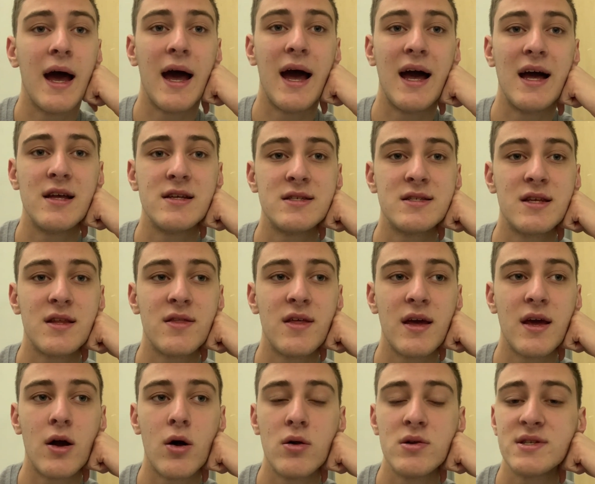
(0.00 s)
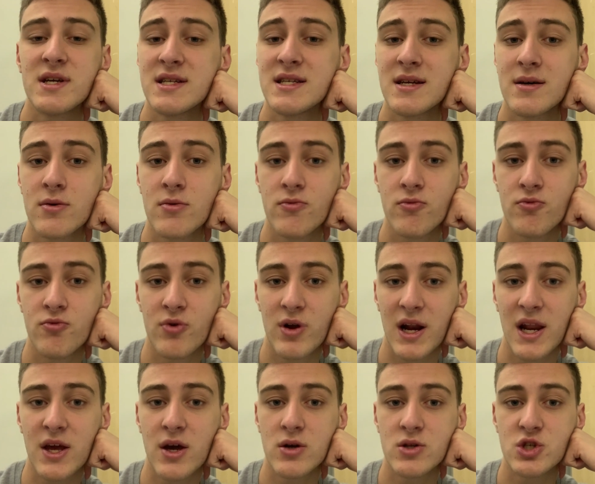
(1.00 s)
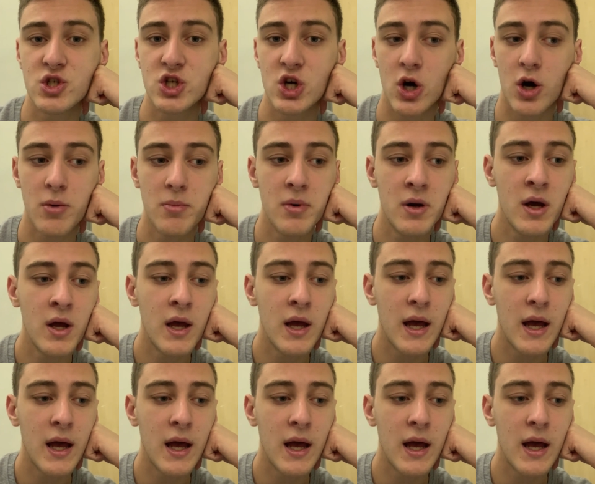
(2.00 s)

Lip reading: and they all did a really good job.